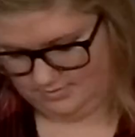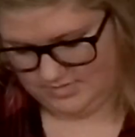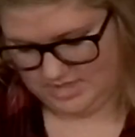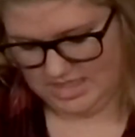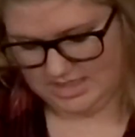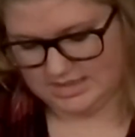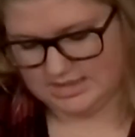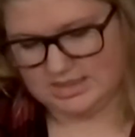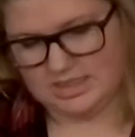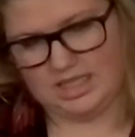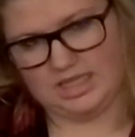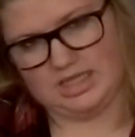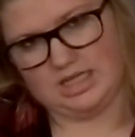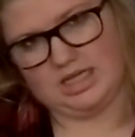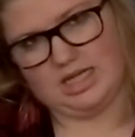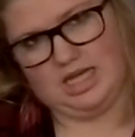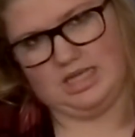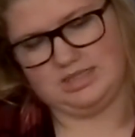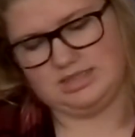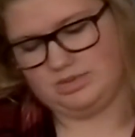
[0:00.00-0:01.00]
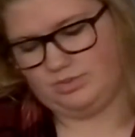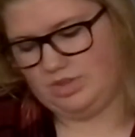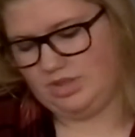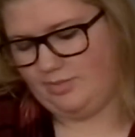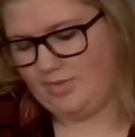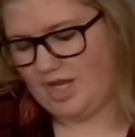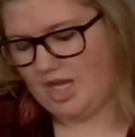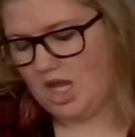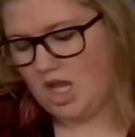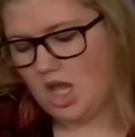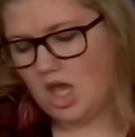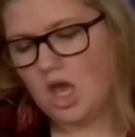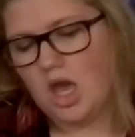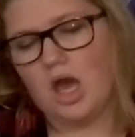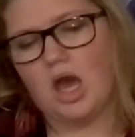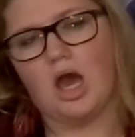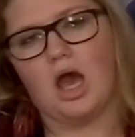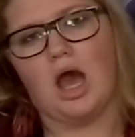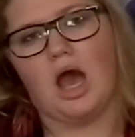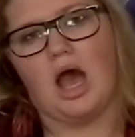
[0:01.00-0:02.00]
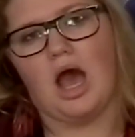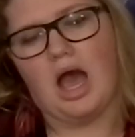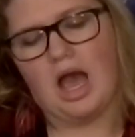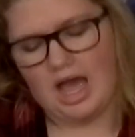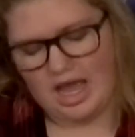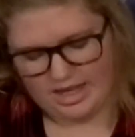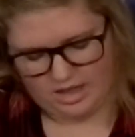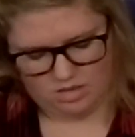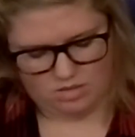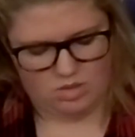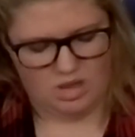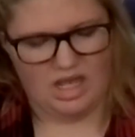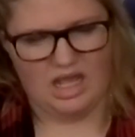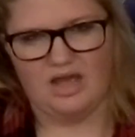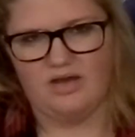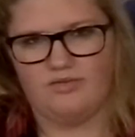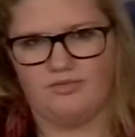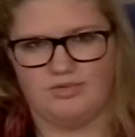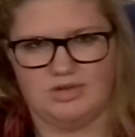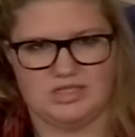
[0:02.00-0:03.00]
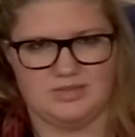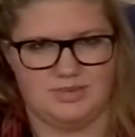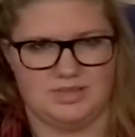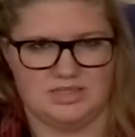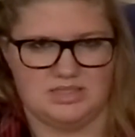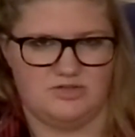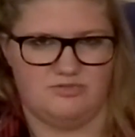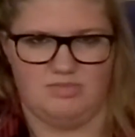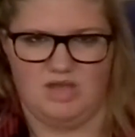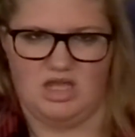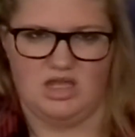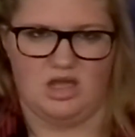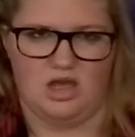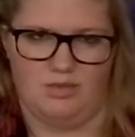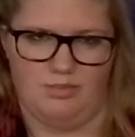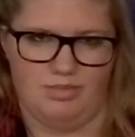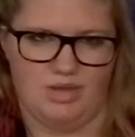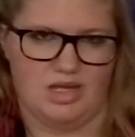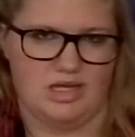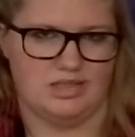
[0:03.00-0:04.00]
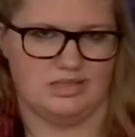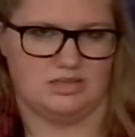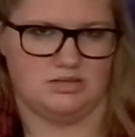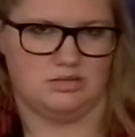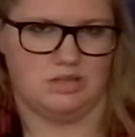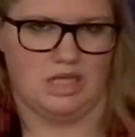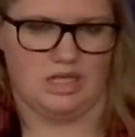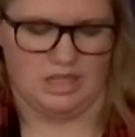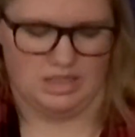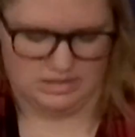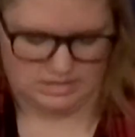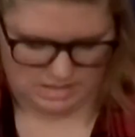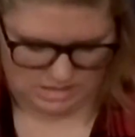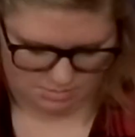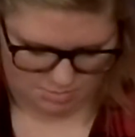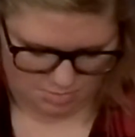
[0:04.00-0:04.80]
That's like a constant one of my I don't have expensive makeup because, like I said, I'm